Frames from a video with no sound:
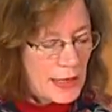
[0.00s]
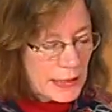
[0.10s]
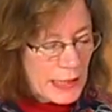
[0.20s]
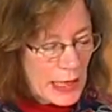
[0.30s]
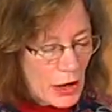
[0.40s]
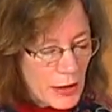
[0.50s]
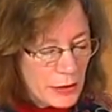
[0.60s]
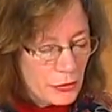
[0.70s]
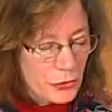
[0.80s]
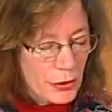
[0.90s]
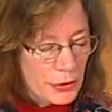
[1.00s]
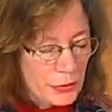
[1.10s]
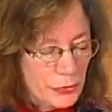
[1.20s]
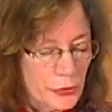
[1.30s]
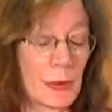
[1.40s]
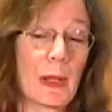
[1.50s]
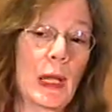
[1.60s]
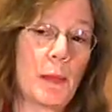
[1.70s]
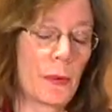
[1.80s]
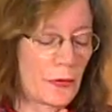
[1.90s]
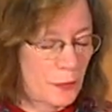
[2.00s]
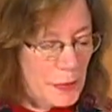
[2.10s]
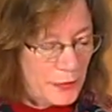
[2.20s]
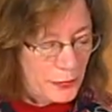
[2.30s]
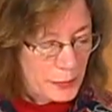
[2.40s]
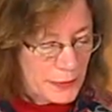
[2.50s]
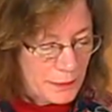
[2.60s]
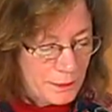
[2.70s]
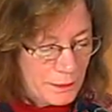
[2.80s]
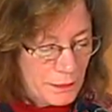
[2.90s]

chaotic jungle to labeled specimen,